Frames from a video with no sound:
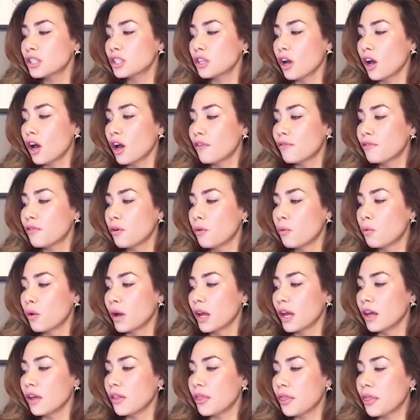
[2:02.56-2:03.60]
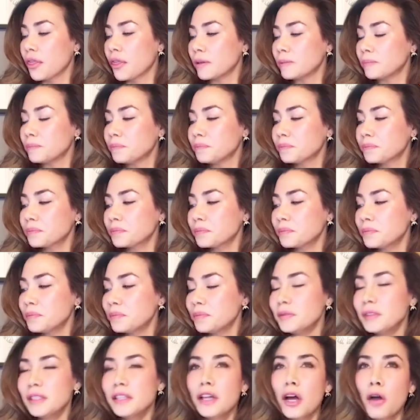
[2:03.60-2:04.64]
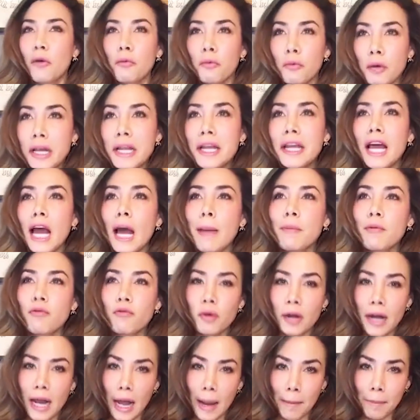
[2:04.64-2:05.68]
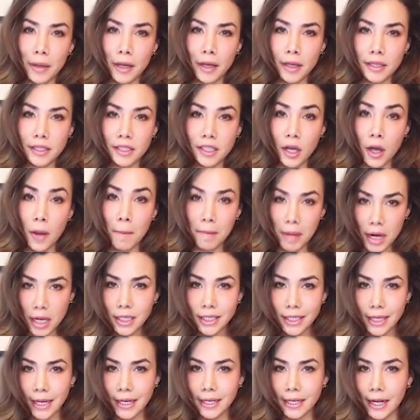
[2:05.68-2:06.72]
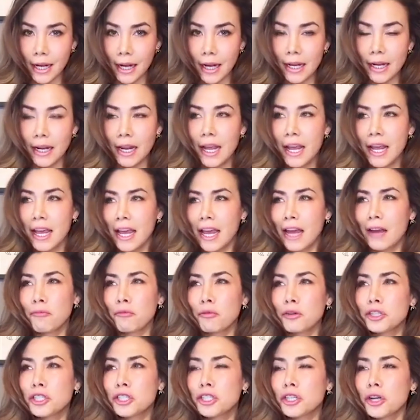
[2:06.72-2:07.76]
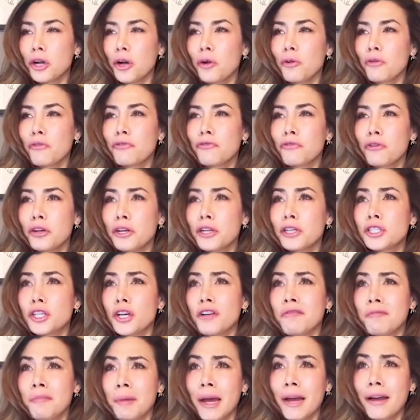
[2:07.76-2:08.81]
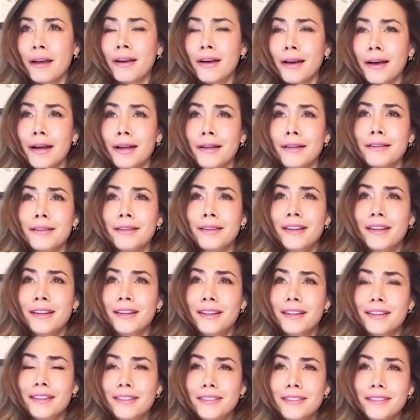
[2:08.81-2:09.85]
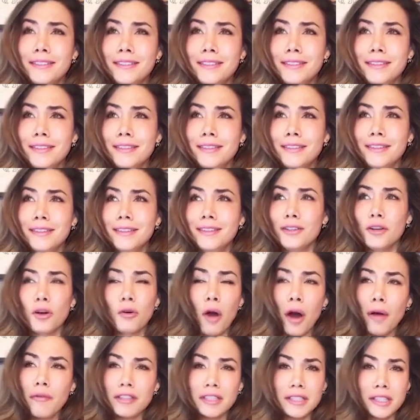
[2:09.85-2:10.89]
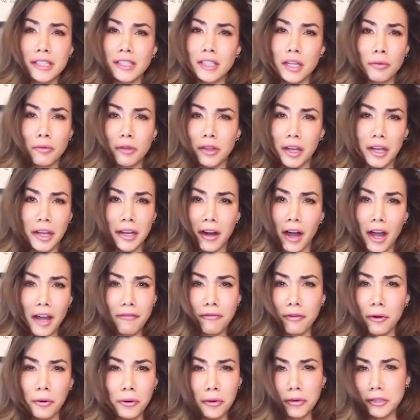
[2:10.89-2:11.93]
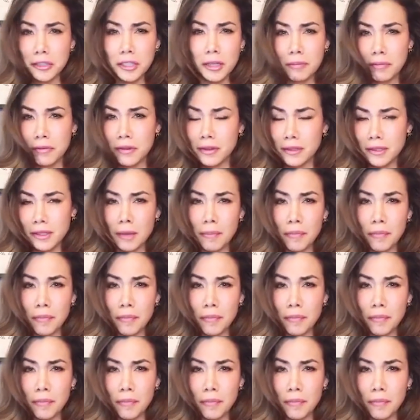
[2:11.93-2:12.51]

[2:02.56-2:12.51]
starts off with a recap of what happened Monday night, and we're shown footage of Becca, obviously done with an iPhone or